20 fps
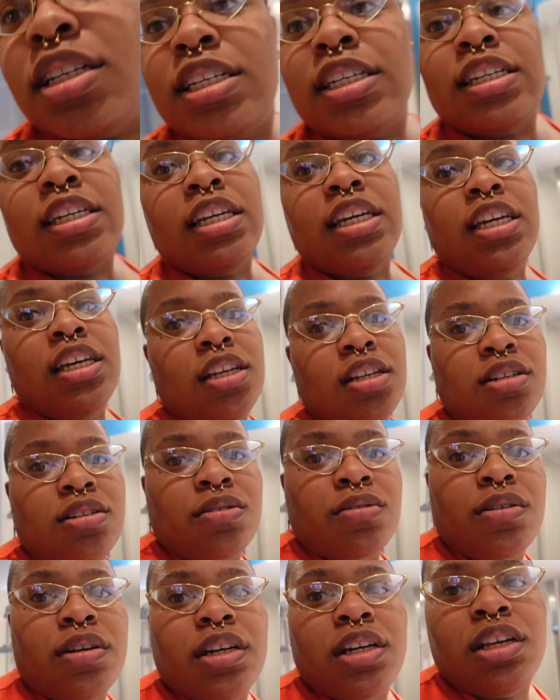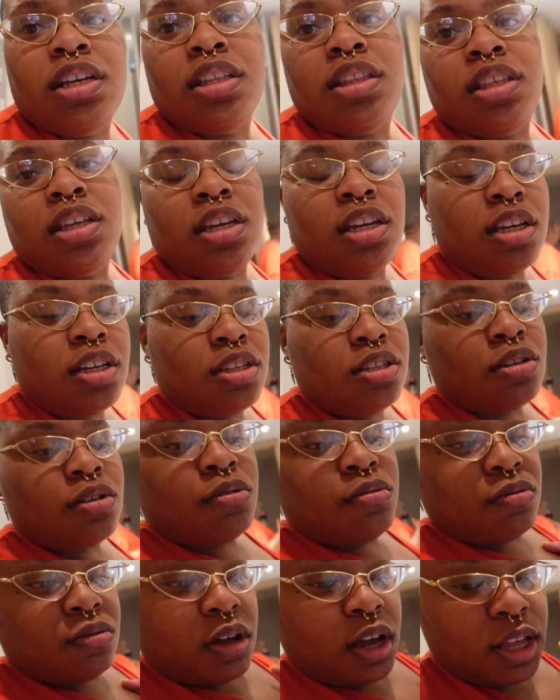sneeze or anything,
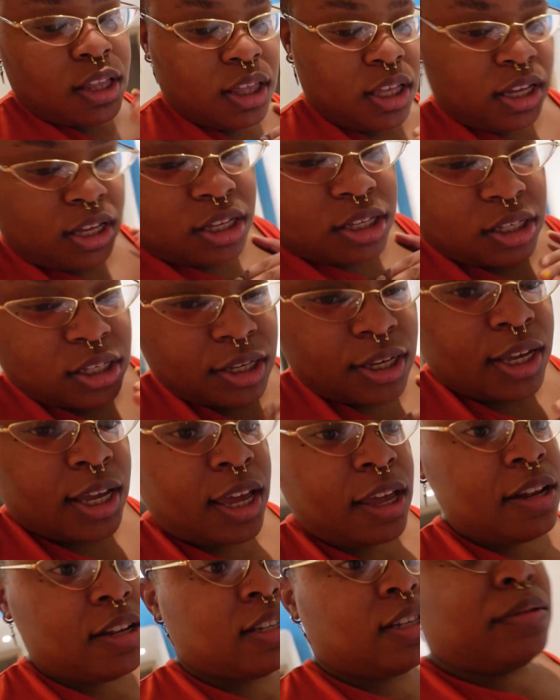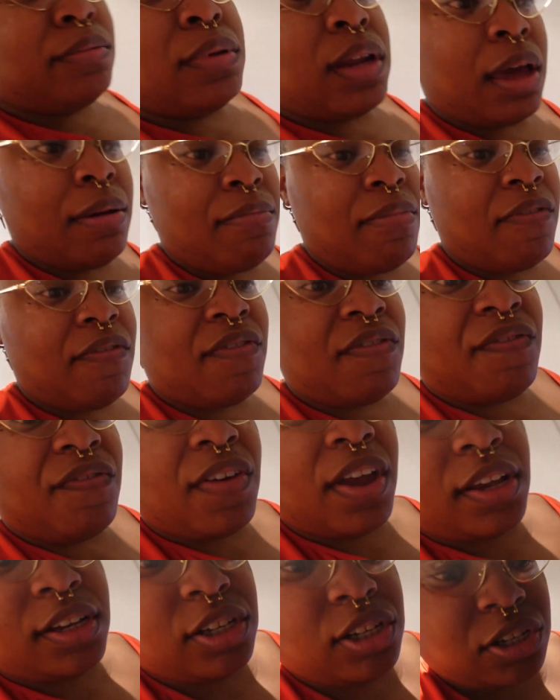so I think it's, it's some type of
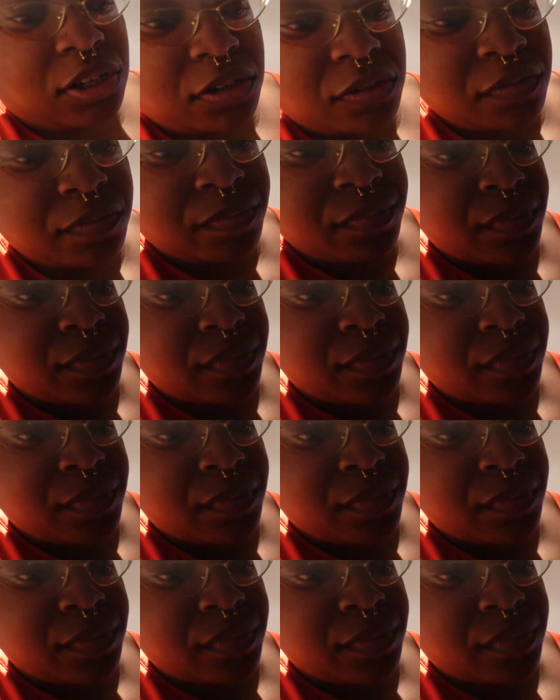infection.